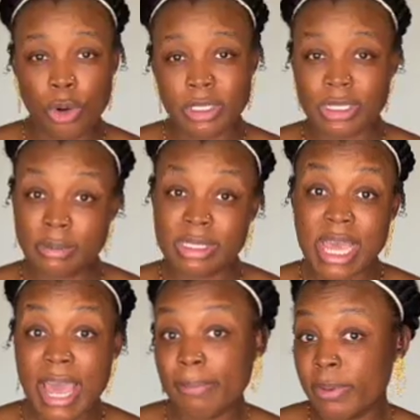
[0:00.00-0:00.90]
some
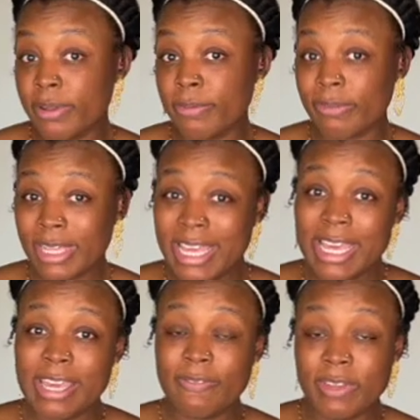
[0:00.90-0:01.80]
type of
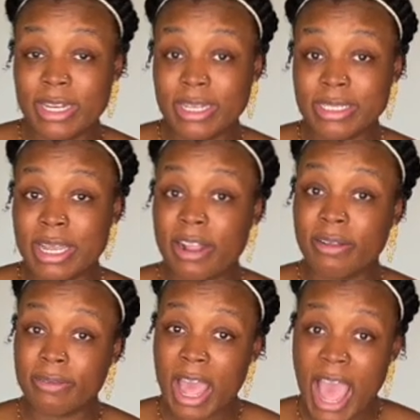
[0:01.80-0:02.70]
infinity
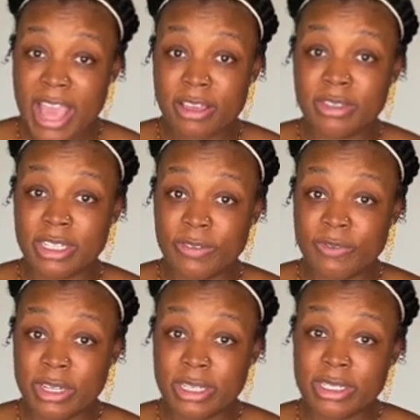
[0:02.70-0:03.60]
scarf. I use the
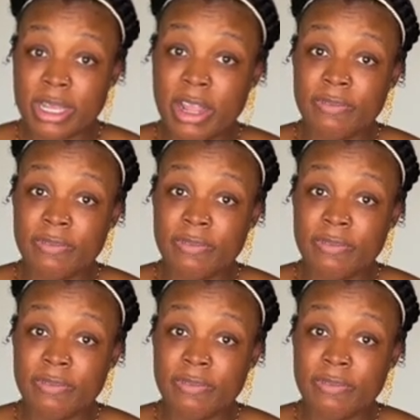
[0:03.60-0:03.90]
infinity scarf,